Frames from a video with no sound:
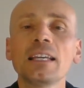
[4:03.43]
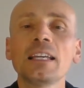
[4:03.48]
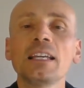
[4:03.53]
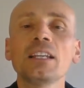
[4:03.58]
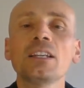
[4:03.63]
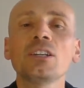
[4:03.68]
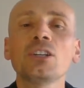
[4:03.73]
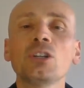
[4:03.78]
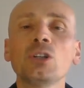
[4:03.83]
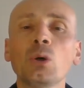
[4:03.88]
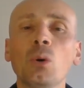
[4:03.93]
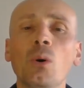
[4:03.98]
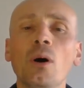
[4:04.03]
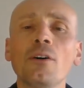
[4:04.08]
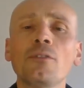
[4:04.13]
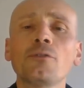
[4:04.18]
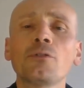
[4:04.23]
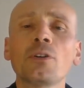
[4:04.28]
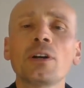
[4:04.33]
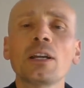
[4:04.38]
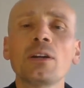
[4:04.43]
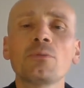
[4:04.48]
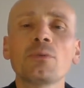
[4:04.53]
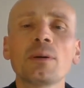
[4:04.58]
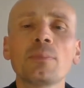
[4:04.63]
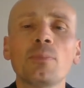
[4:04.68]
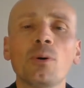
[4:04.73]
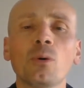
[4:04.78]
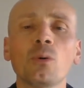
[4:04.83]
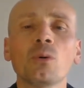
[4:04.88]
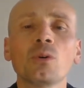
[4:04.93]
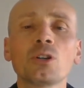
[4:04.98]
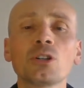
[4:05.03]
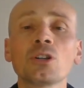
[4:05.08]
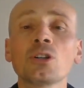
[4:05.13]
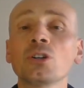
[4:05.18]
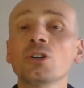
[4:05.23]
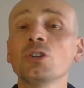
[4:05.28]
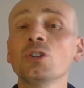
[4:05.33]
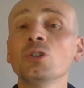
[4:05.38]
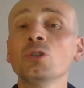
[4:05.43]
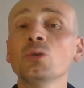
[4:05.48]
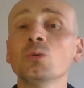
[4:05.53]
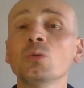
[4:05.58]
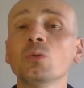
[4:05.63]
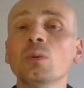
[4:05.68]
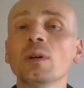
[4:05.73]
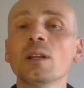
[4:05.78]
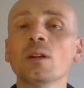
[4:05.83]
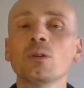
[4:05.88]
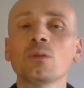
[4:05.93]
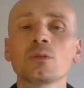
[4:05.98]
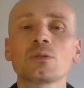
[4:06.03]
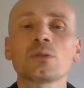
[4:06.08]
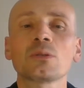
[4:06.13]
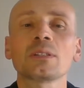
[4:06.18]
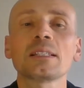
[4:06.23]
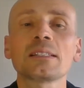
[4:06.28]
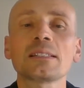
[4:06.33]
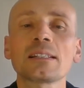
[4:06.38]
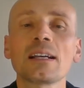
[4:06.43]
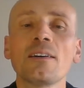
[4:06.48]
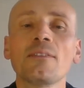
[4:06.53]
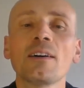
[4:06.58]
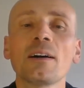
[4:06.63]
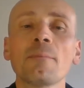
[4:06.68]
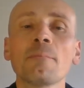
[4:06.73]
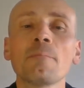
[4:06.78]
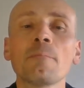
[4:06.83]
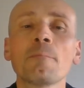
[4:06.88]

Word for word: In your free report, you will also discover